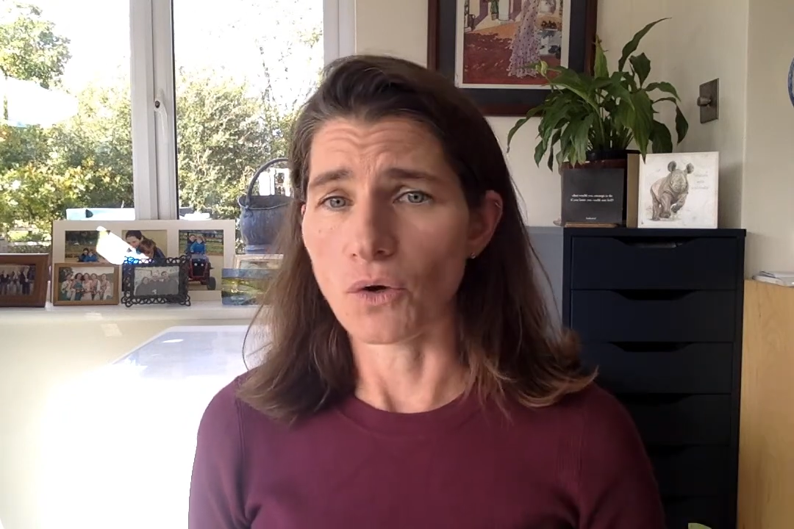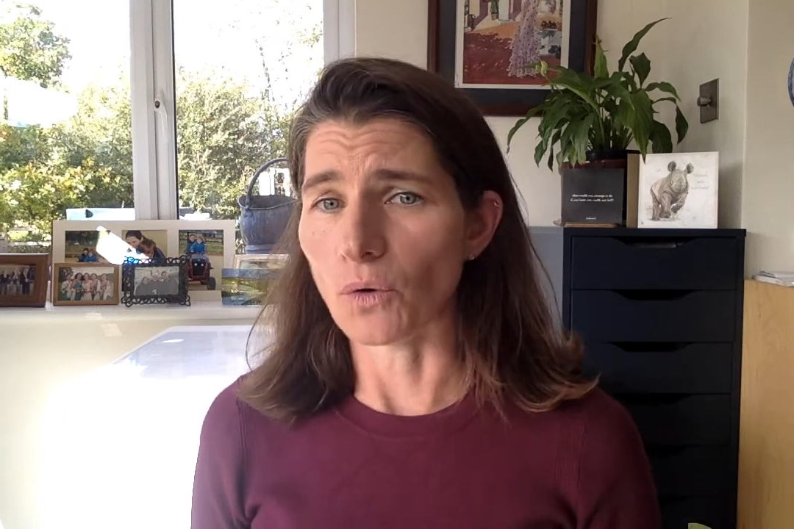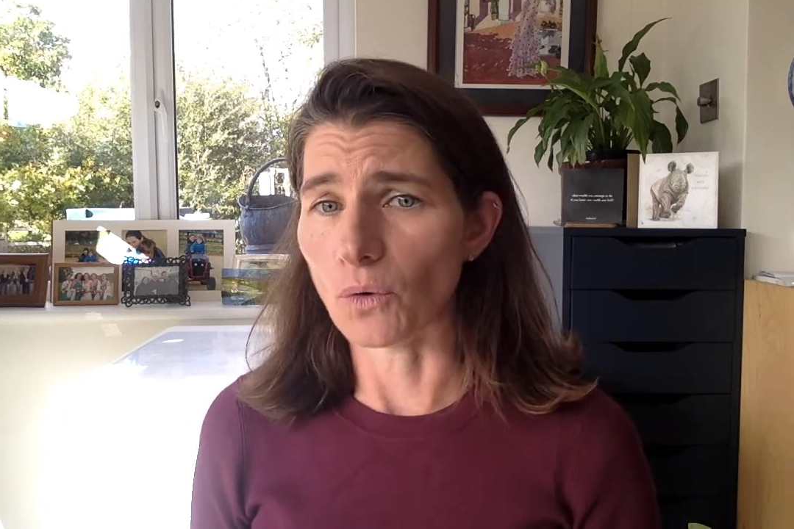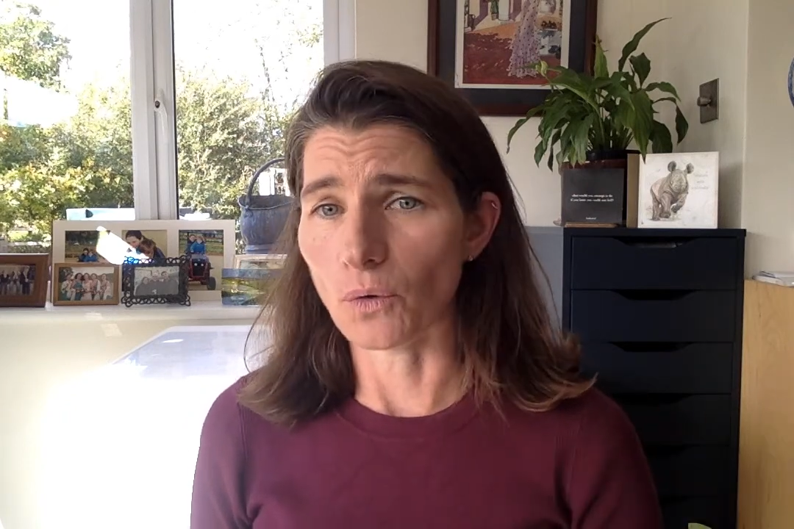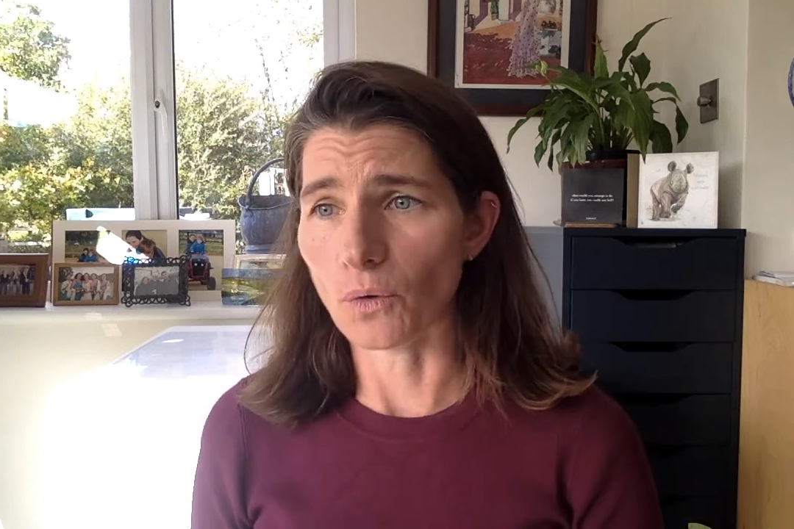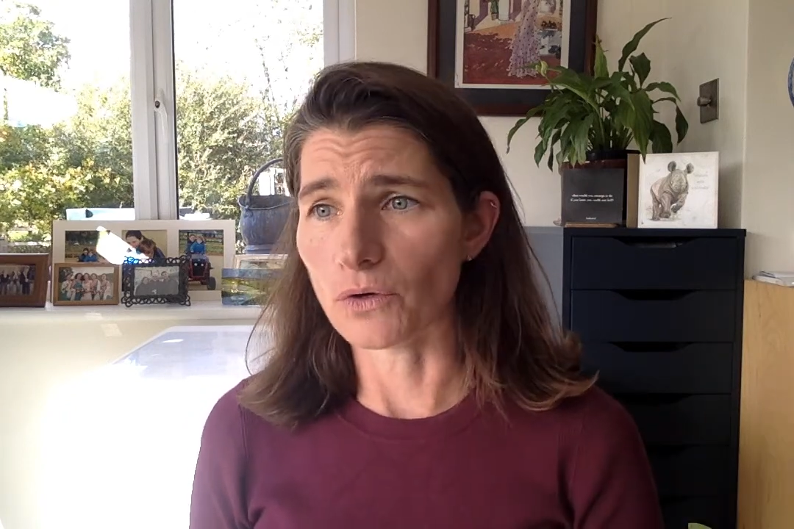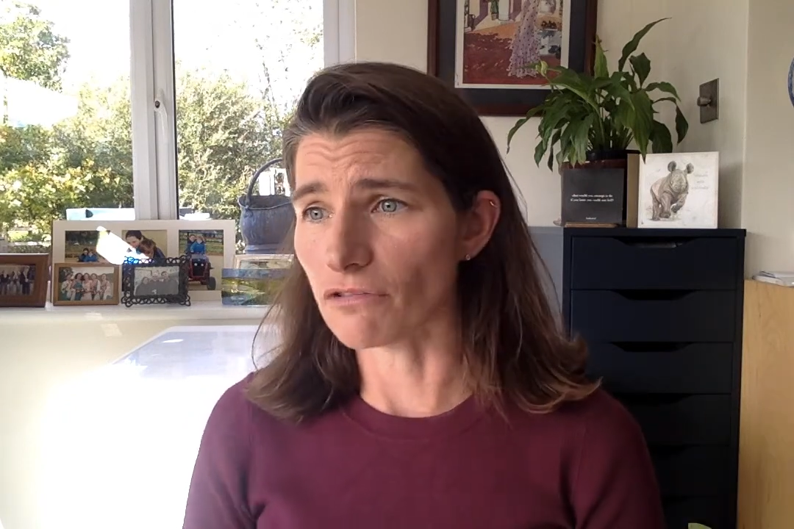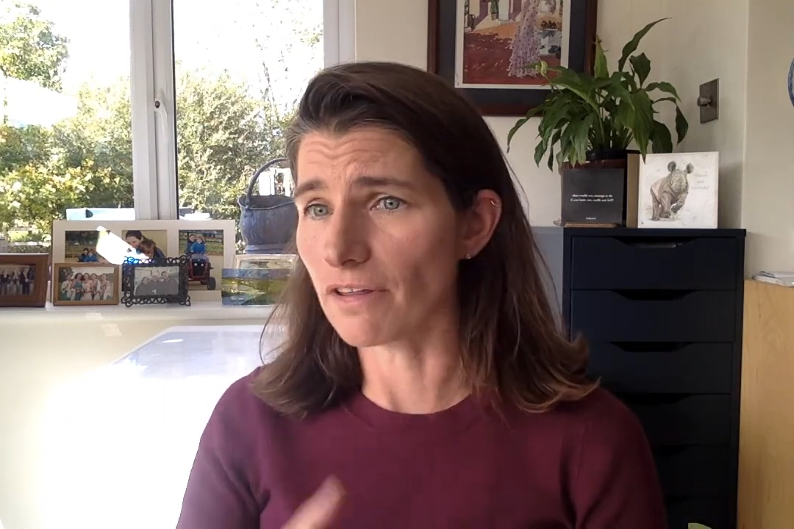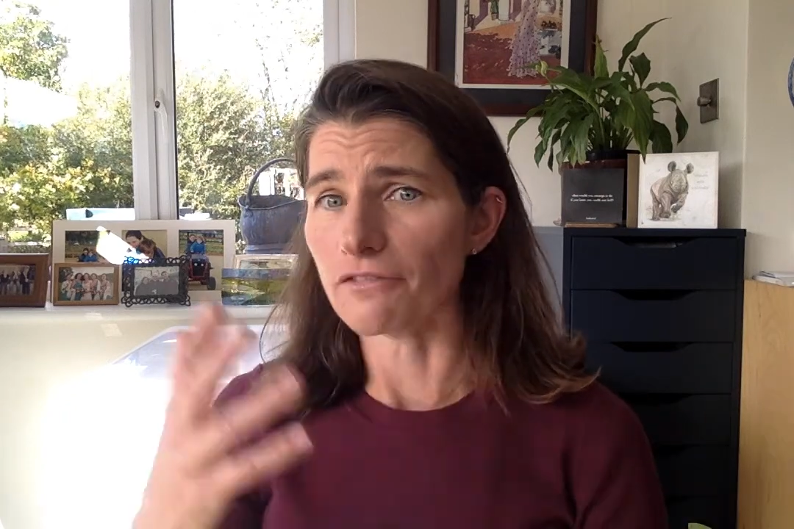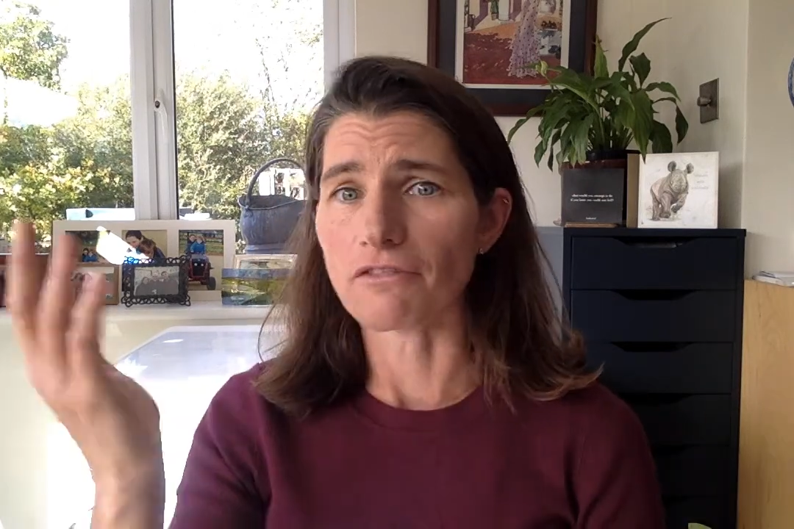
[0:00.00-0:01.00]
or
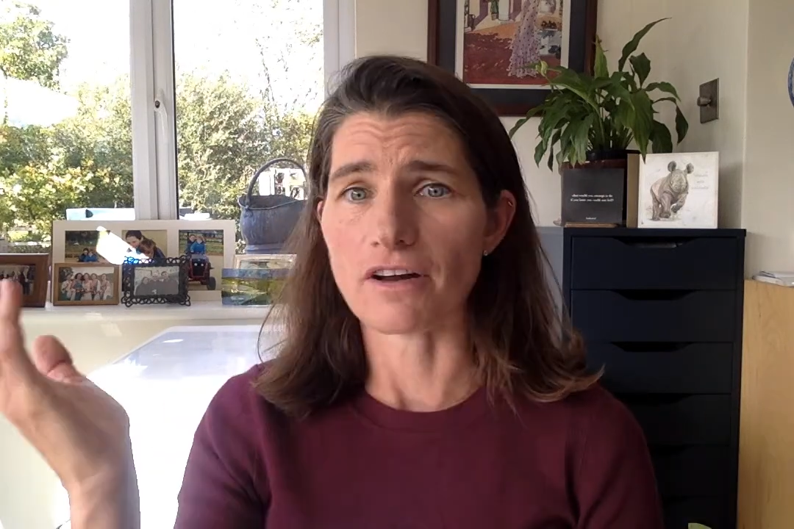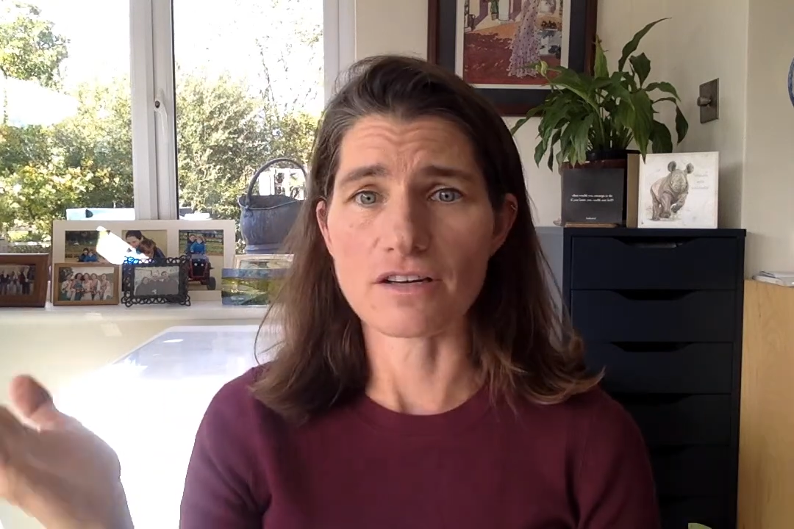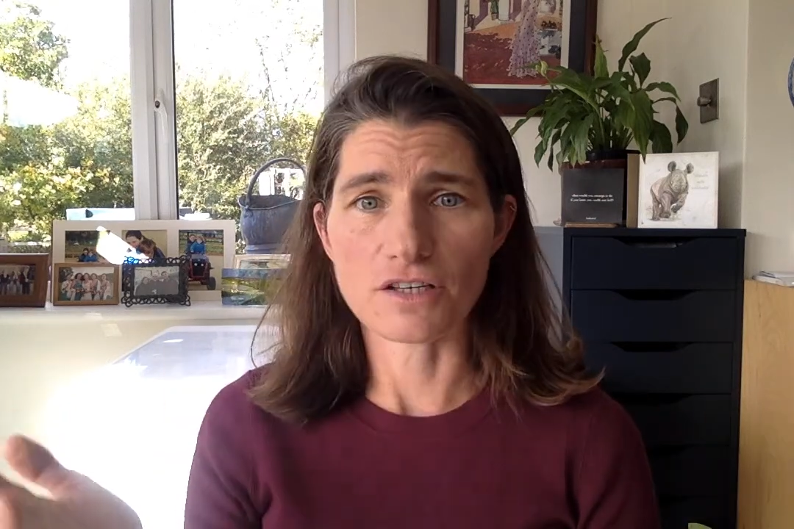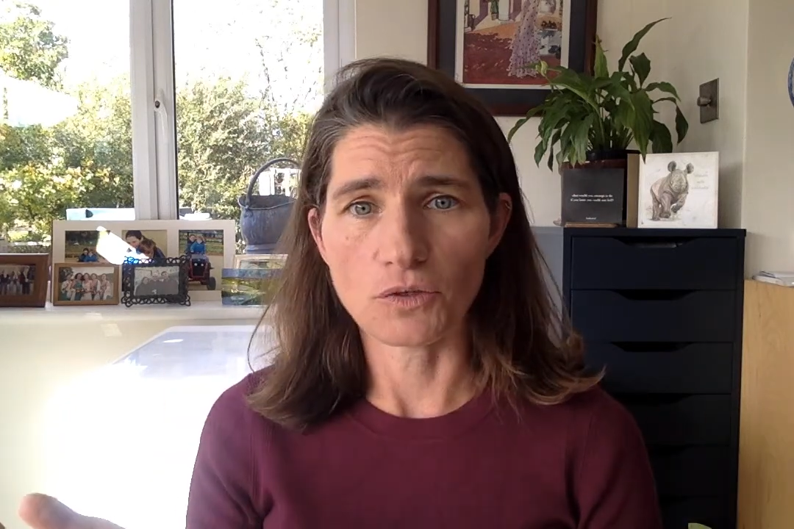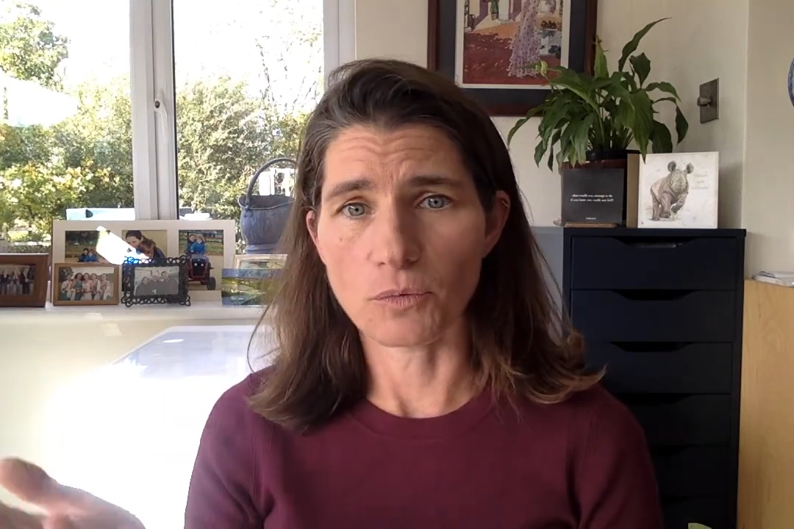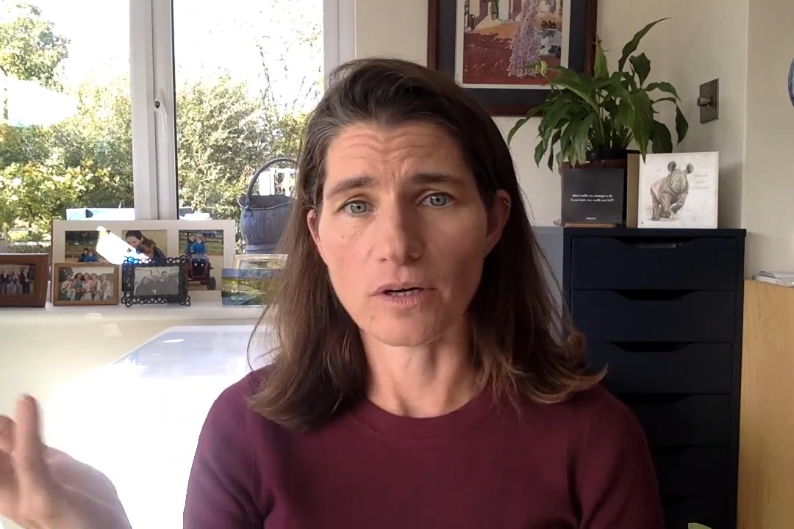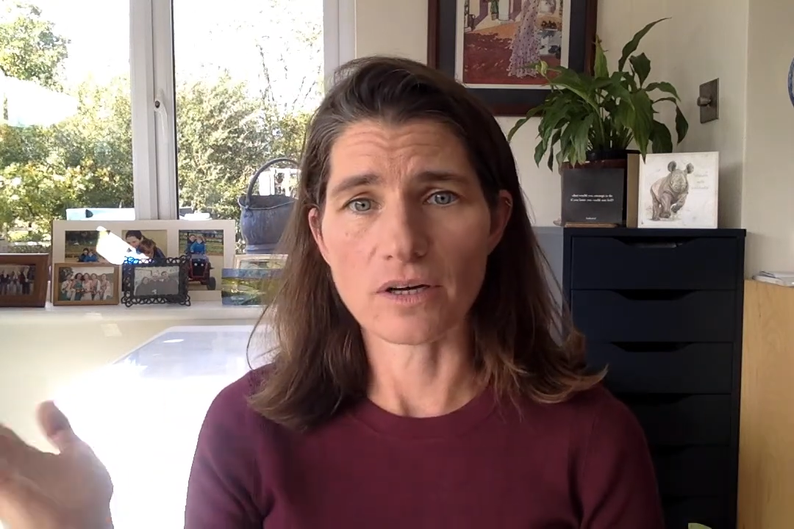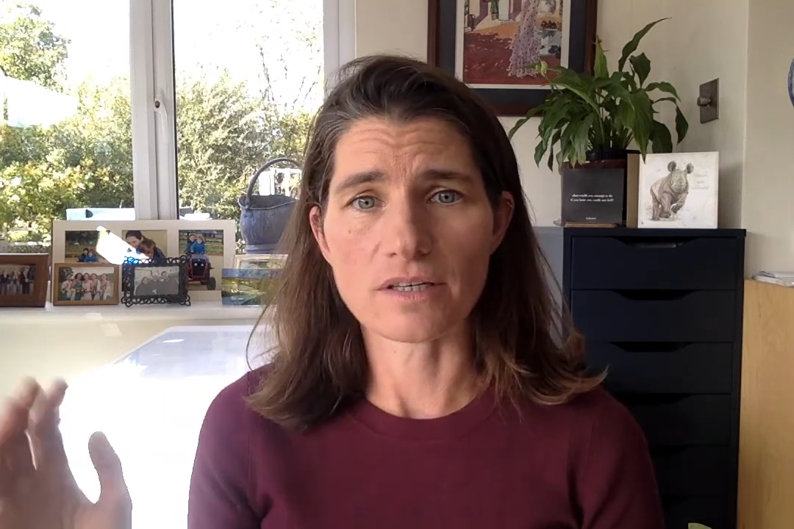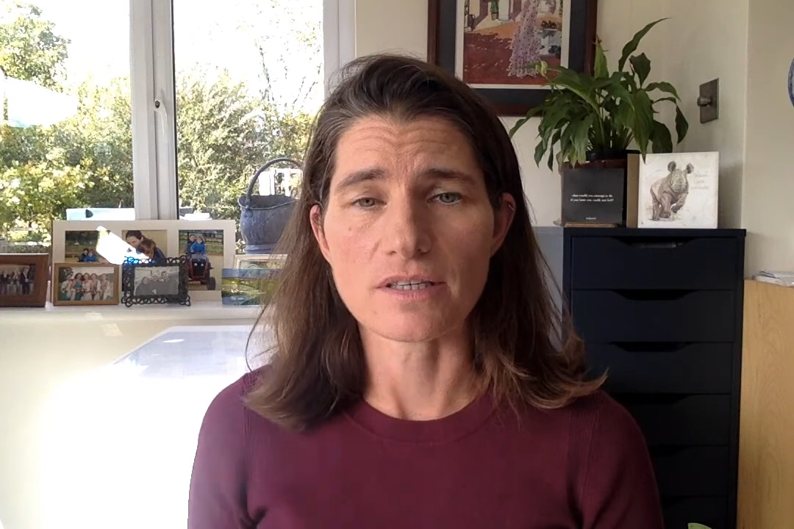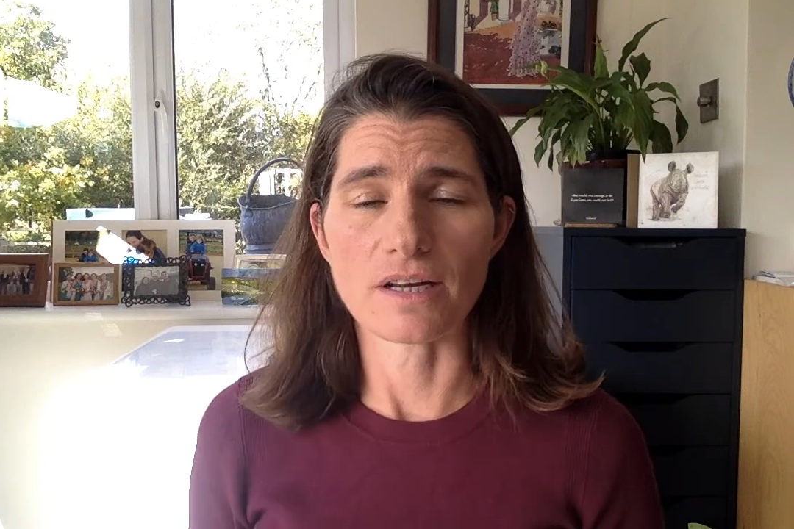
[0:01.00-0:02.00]
your other friend who
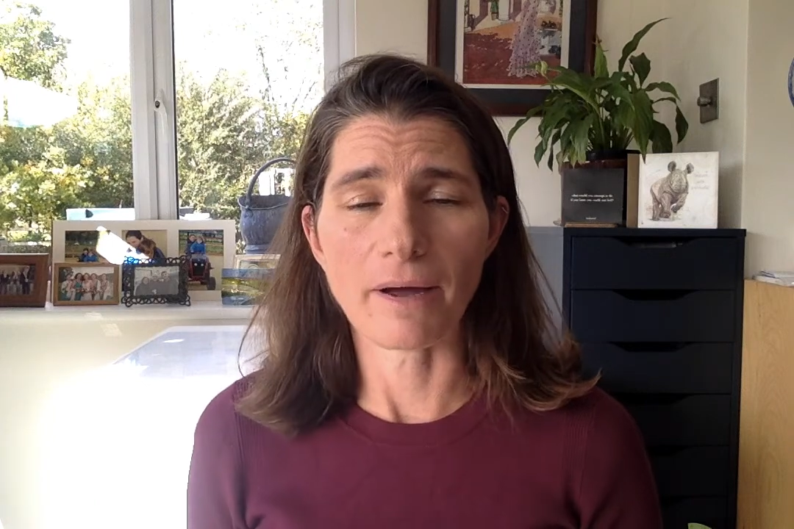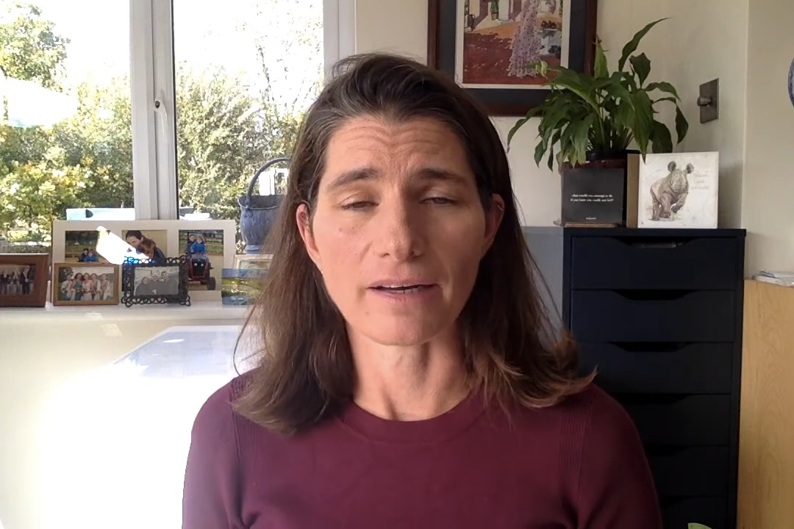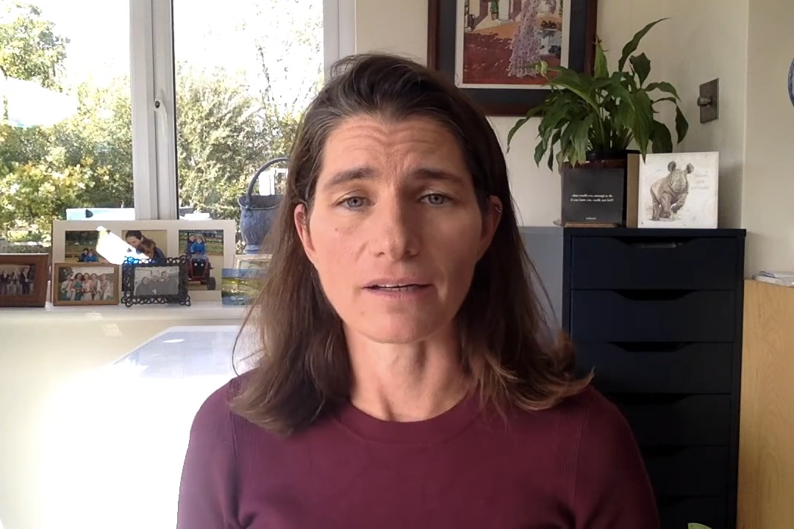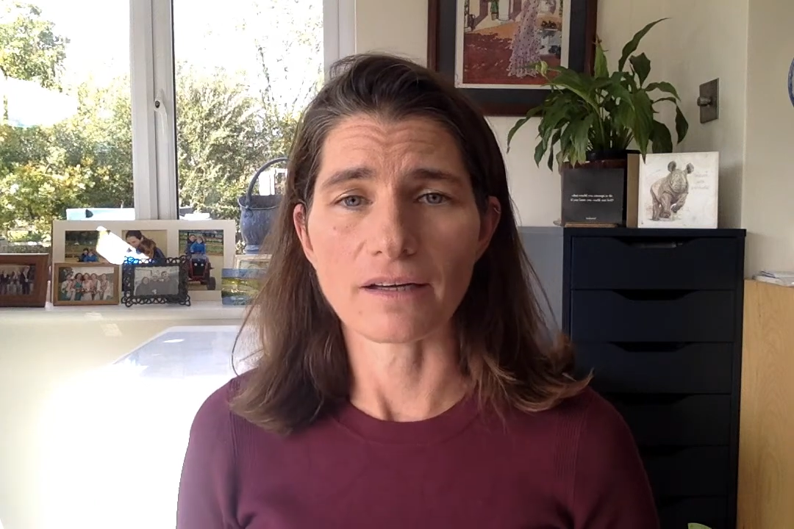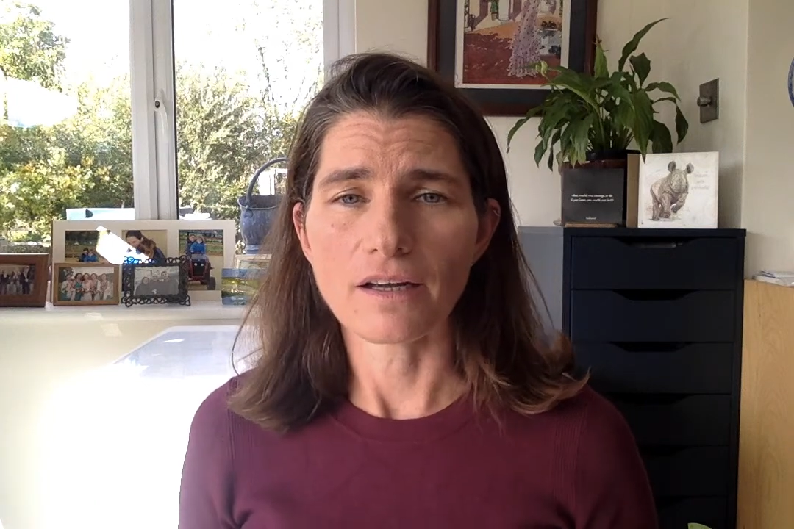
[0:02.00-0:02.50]
works in a bank,